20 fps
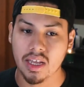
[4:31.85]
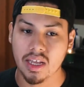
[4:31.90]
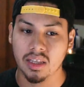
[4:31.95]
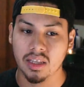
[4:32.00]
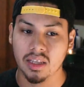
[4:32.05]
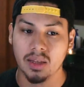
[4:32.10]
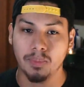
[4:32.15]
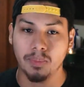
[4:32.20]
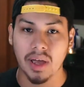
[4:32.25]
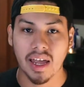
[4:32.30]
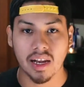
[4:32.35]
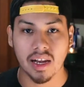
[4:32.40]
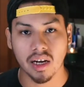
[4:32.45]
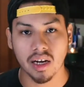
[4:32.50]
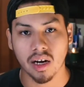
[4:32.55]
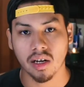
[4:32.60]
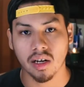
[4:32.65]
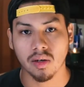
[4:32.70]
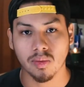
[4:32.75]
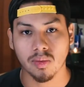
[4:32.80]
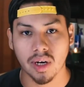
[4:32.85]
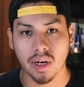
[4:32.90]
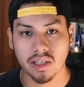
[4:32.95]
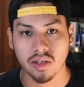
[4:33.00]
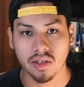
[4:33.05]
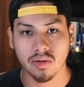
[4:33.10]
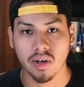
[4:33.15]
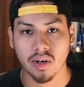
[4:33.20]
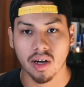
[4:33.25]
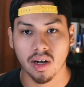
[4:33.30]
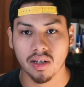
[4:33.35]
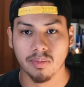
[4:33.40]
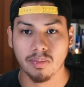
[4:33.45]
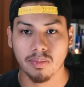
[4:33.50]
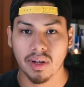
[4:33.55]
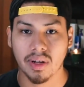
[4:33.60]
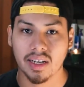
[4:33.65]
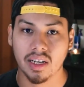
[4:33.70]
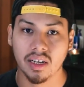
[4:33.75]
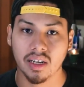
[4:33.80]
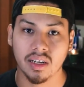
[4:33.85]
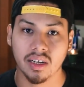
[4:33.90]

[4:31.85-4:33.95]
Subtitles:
Depending on the restaurant, depending